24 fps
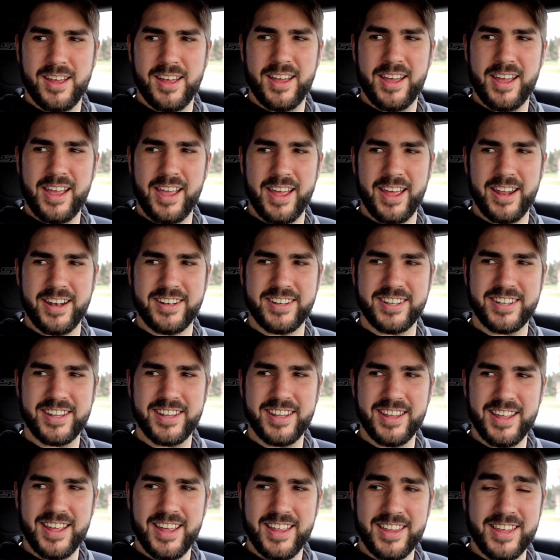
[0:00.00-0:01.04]
and
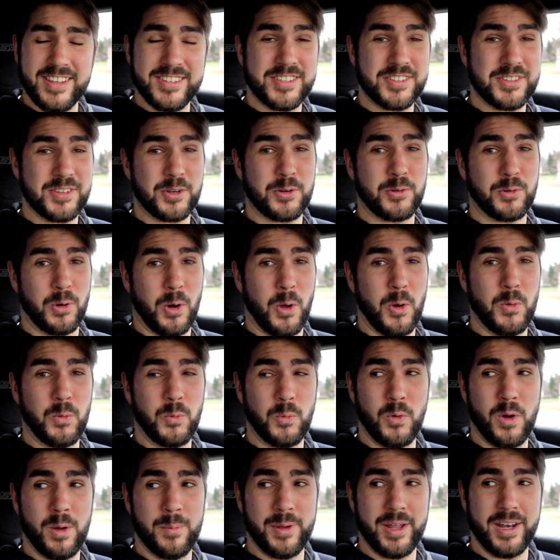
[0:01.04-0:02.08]
This is a
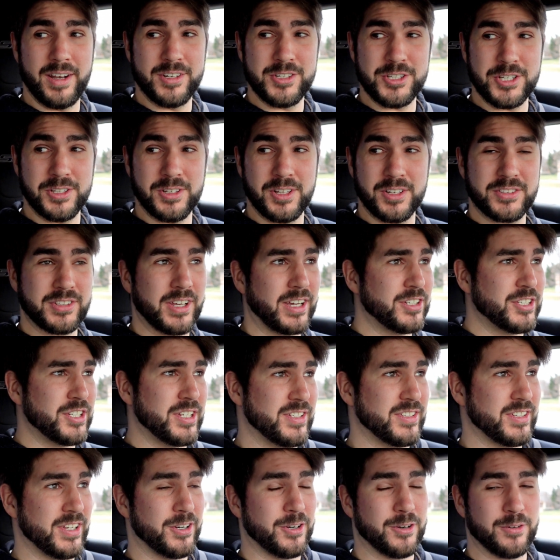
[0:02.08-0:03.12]
grown woman. She looks like
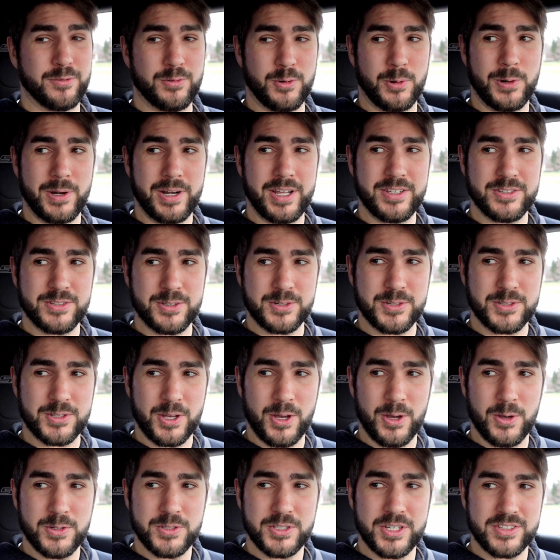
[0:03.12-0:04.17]
she's in her 40s or
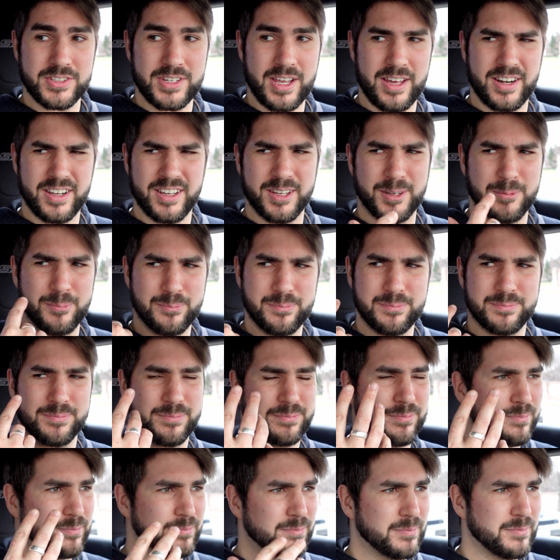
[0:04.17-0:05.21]
so. She's got a
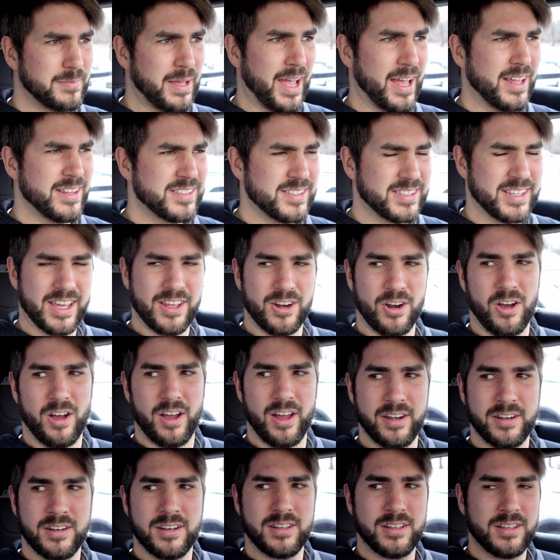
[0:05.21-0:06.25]
headset
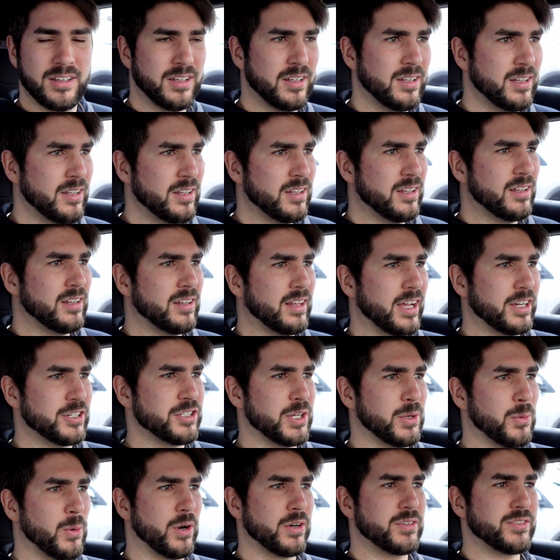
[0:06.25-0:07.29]
on, like
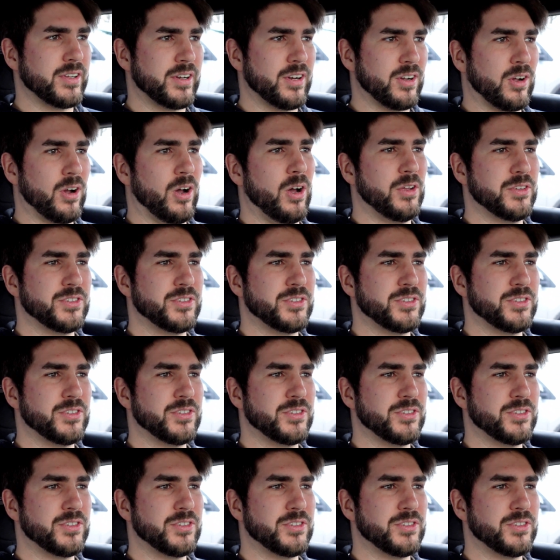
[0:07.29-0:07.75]
she works at a call